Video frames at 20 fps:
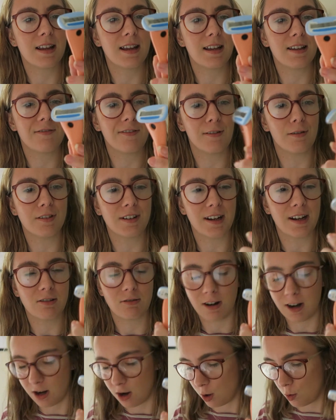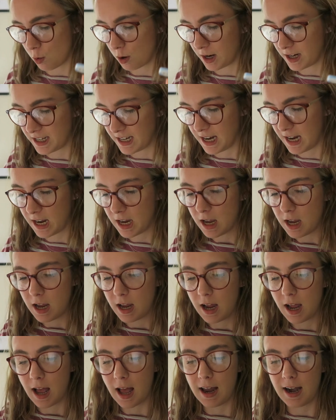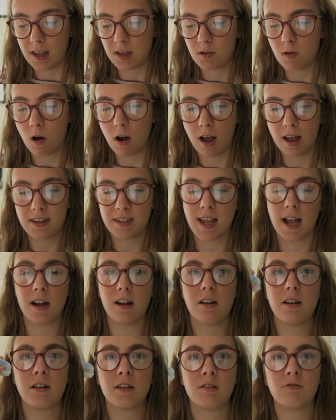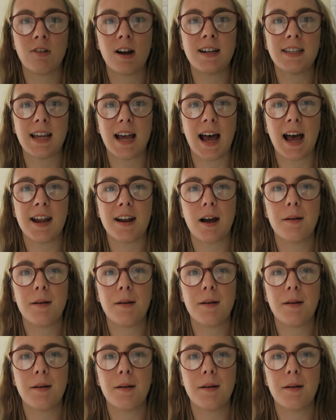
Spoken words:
It feels like it's really good quality, and it's got a second razor head.